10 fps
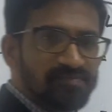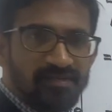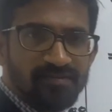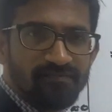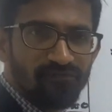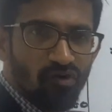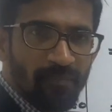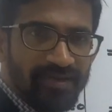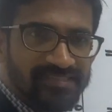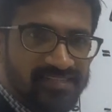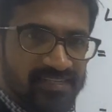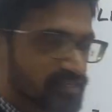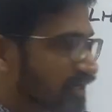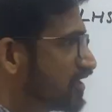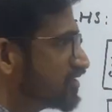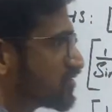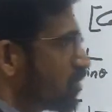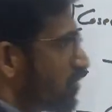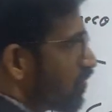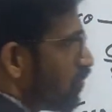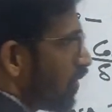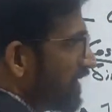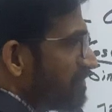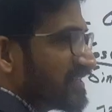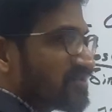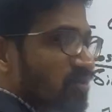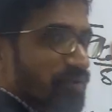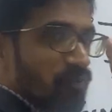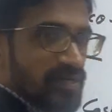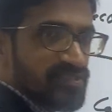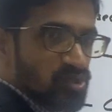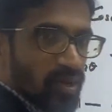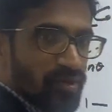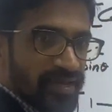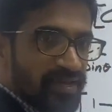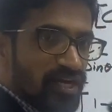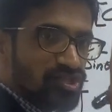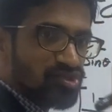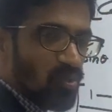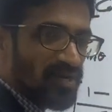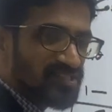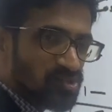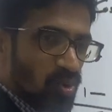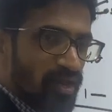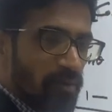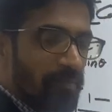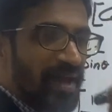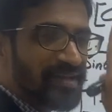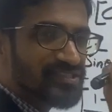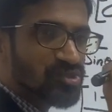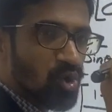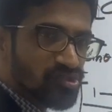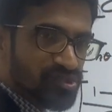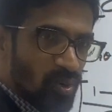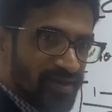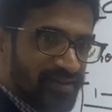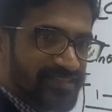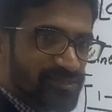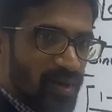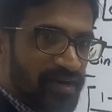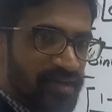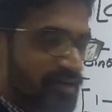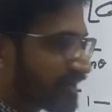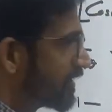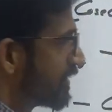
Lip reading: b form, isn't it? So 1 means what? 1 square, okay? So 1 square minus cos square is what?